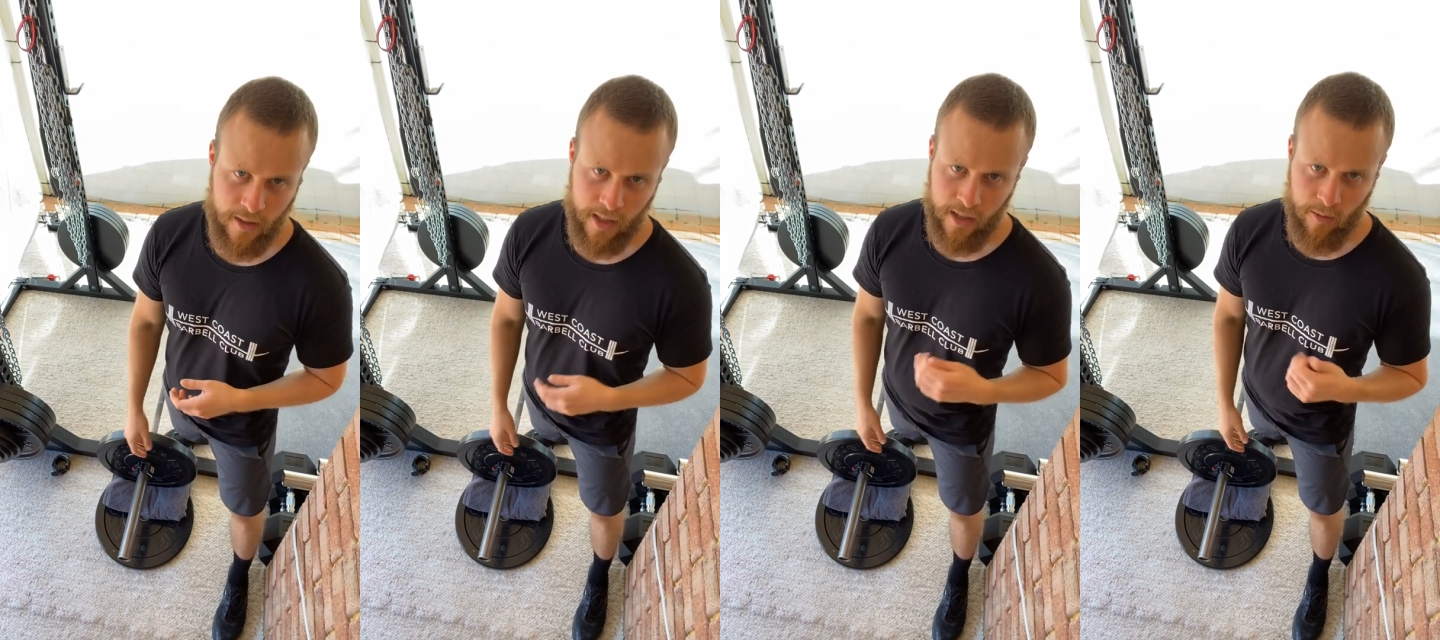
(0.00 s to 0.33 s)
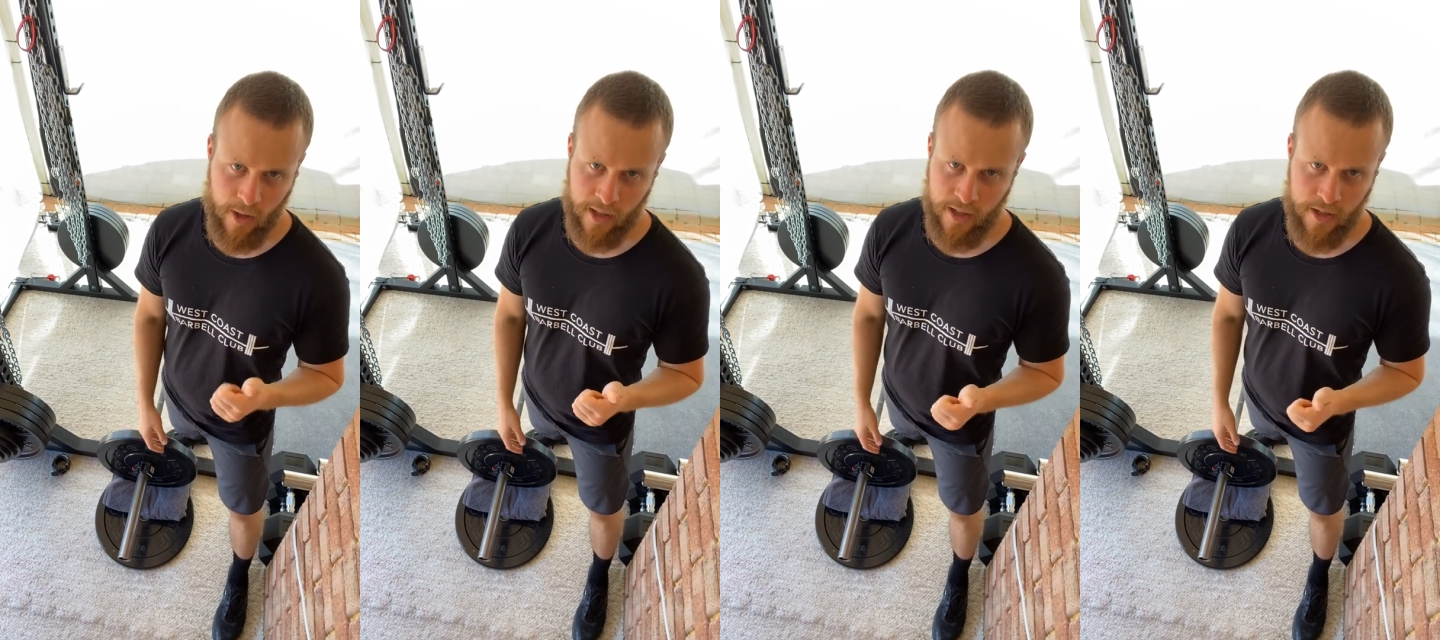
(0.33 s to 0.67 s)
like a
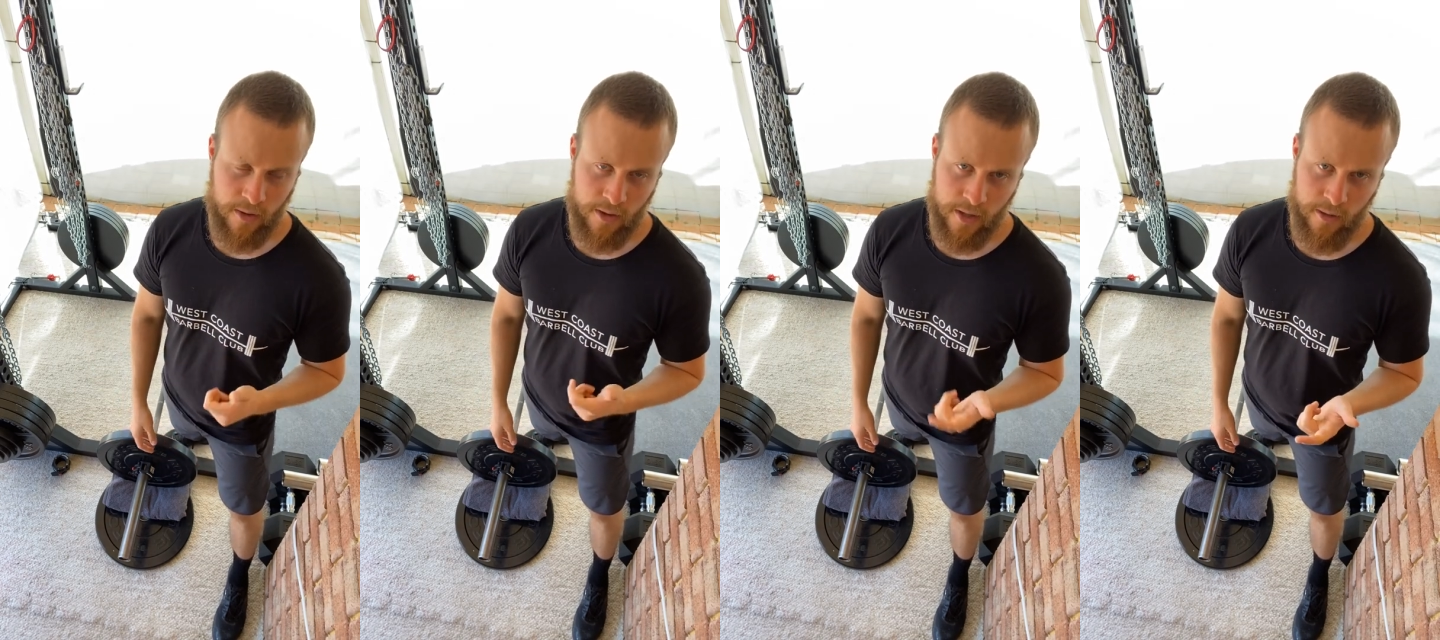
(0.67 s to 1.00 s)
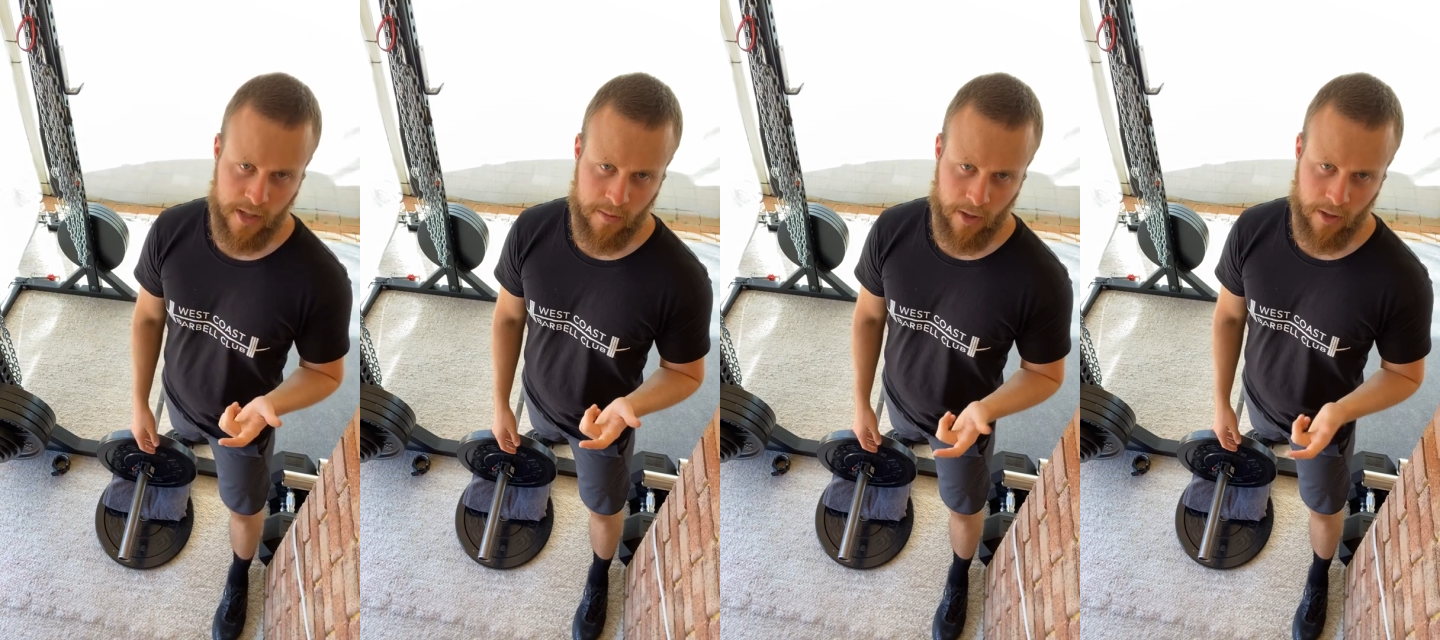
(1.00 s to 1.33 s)
1 inch or a 2
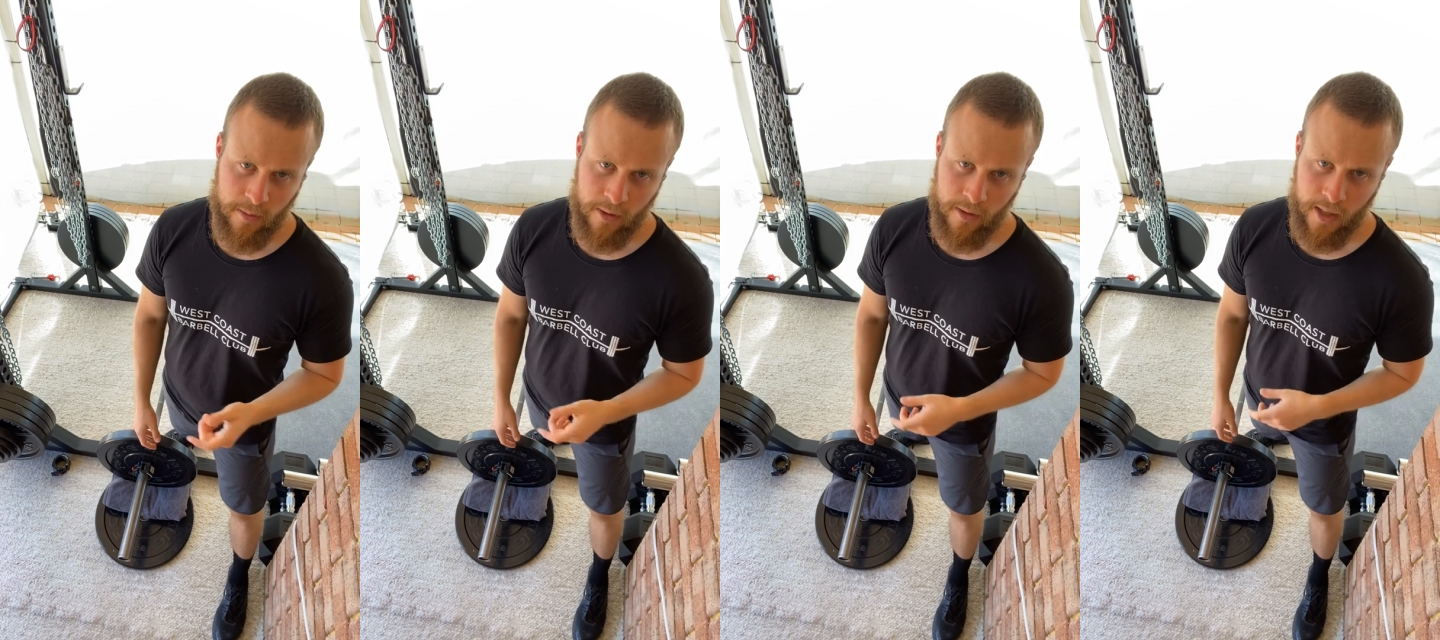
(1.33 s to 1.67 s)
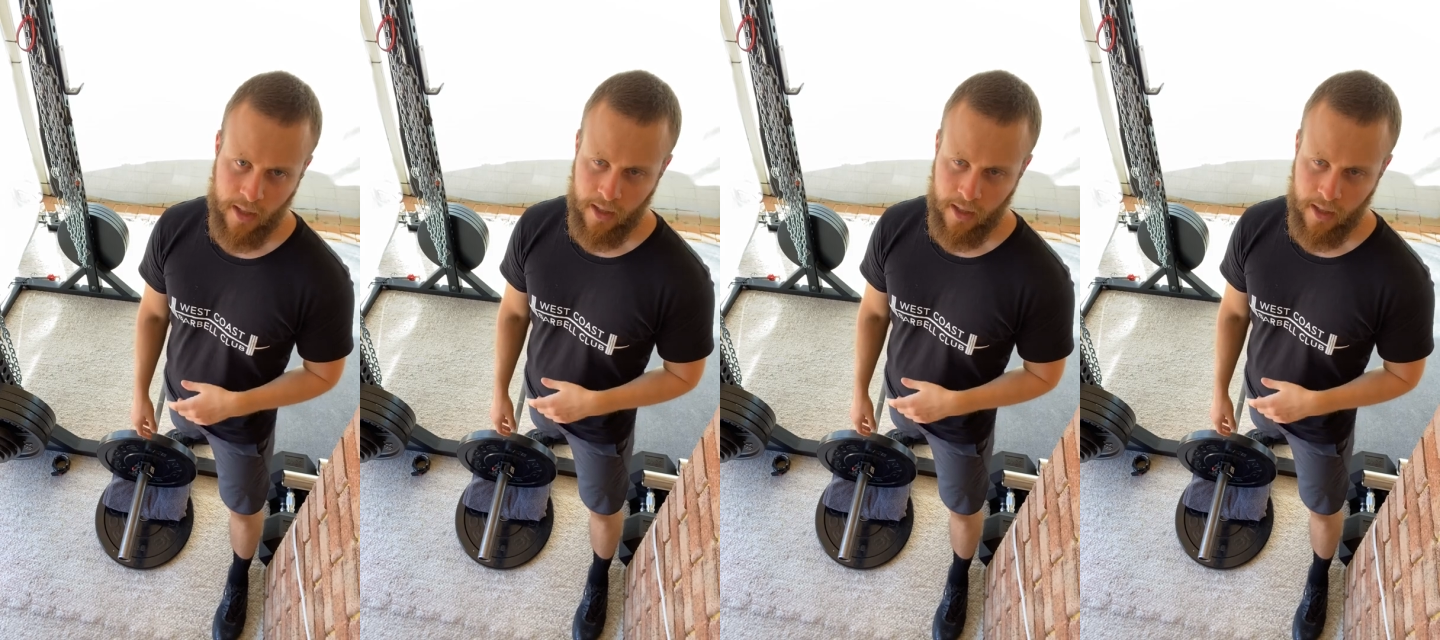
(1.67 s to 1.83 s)
inch block pull.